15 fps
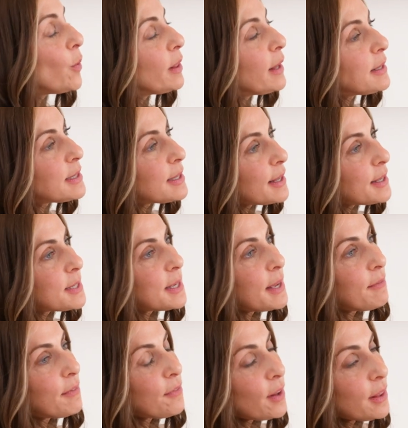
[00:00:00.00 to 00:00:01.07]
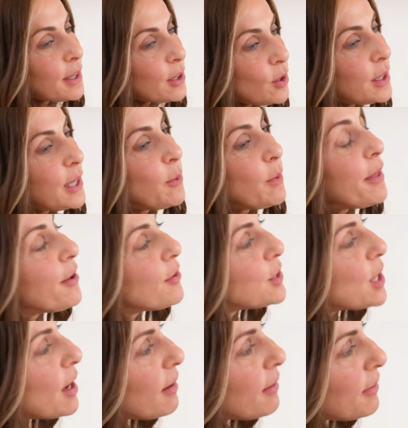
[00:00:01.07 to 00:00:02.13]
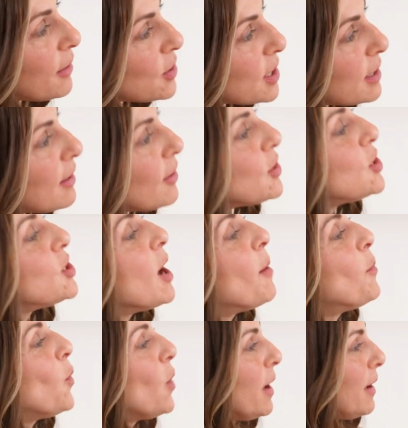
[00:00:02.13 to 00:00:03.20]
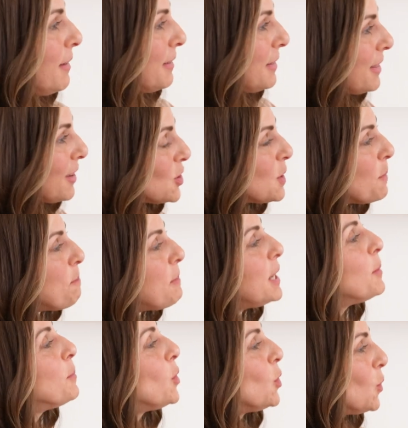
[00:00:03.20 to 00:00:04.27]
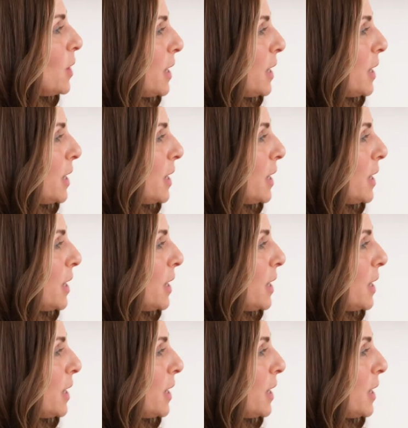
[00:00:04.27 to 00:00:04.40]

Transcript: Let's give a little leeway. There's some way. There's a minimal